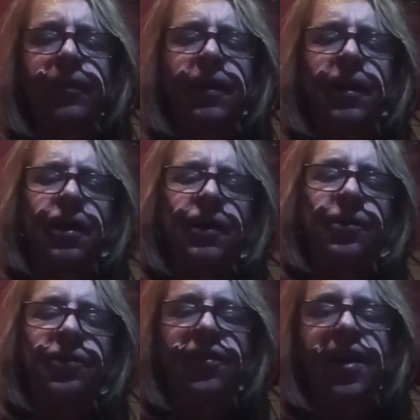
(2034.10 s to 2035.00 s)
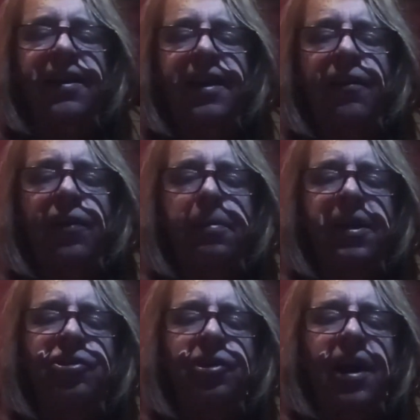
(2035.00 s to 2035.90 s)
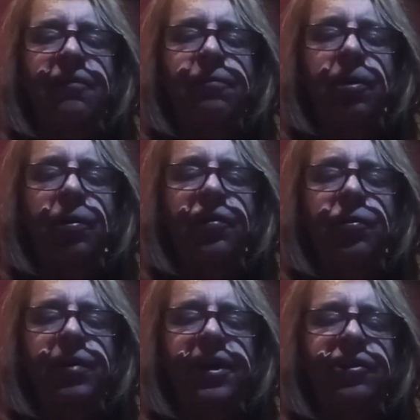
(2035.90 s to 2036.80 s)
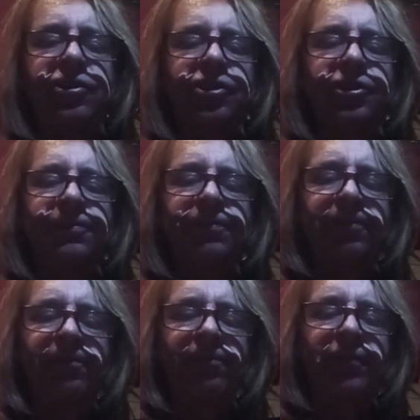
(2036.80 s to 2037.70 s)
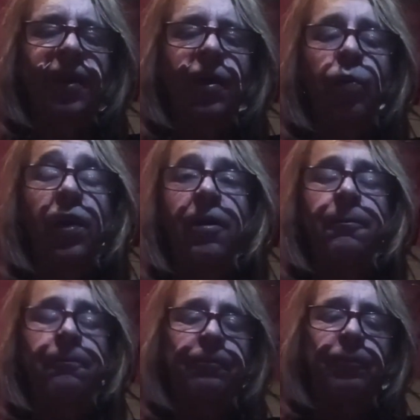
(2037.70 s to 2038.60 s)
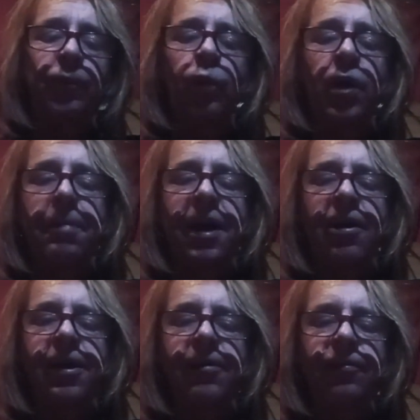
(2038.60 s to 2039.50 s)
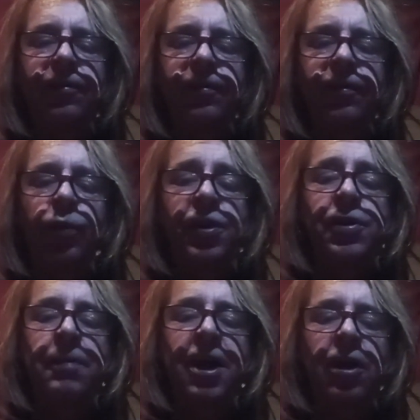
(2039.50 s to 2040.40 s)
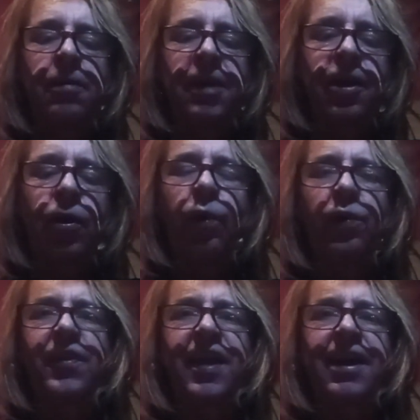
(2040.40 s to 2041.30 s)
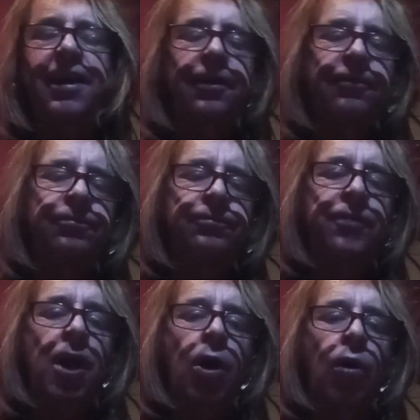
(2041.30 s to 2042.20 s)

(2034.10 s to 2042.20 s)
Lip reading: Hugh set down the pitcher out of Mona's reach. Well, what about it? Will you marry me, old thing? No.